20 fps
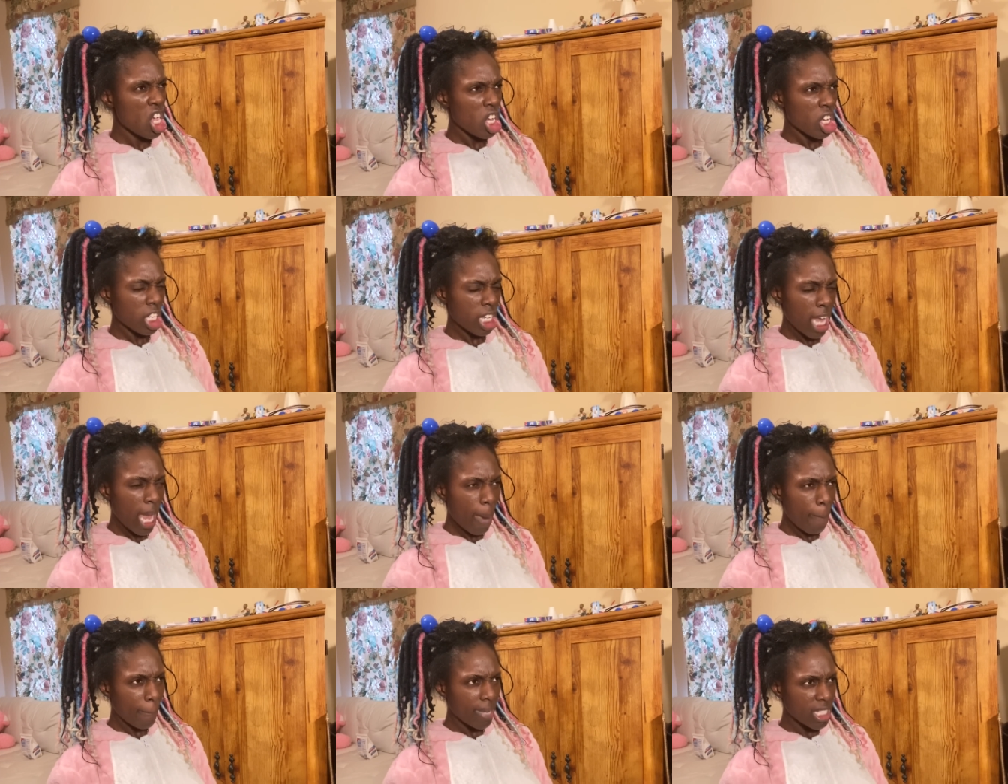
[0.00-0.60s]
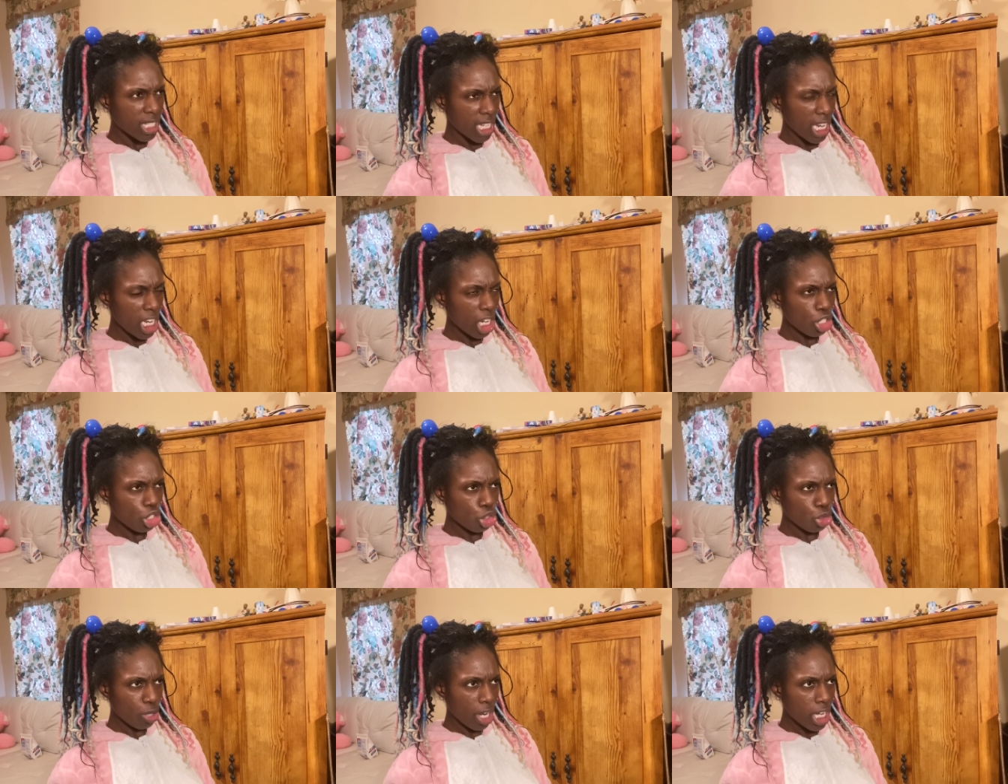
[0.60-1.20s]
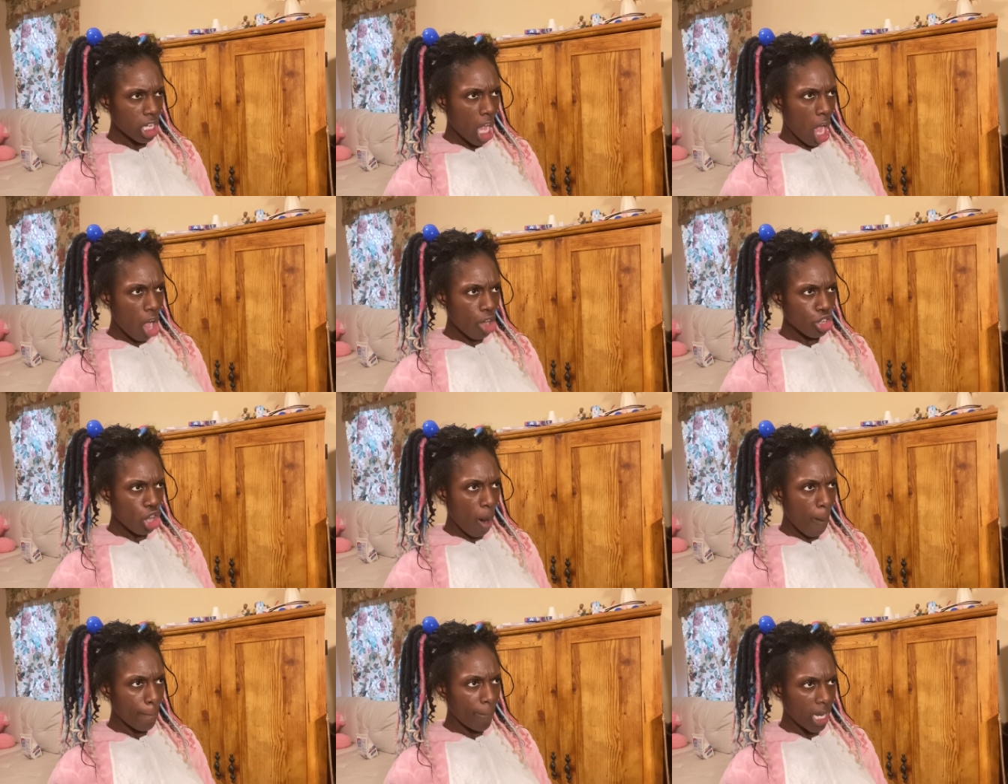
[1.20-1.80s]
Can mosquitoes drink all
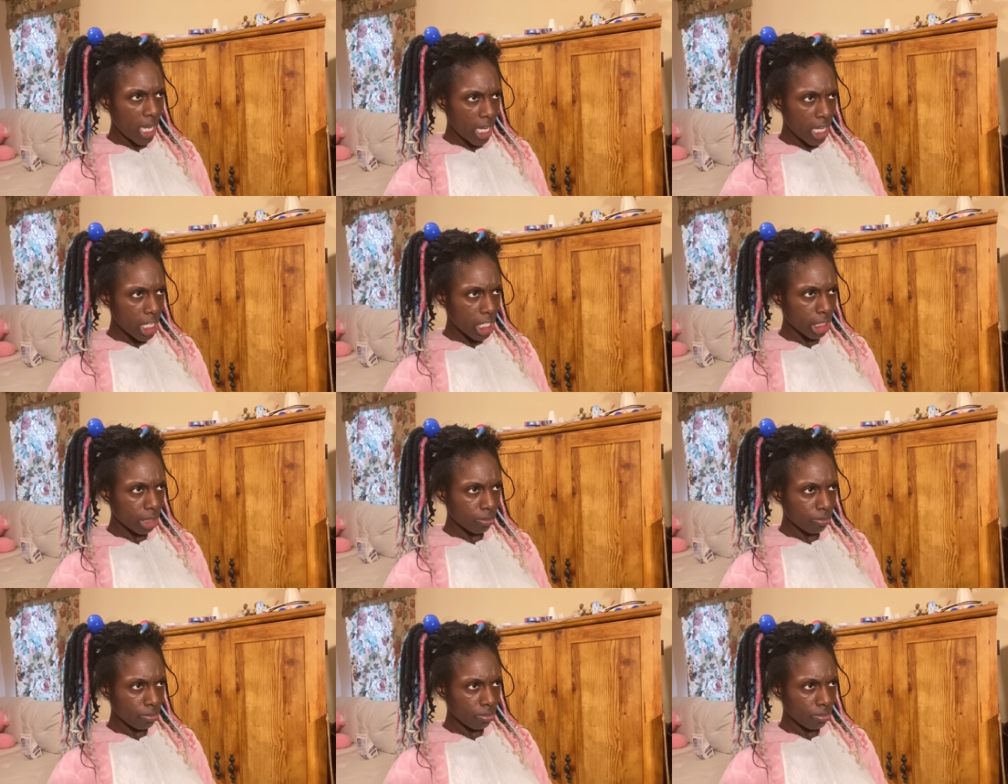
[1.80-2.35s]
your blood?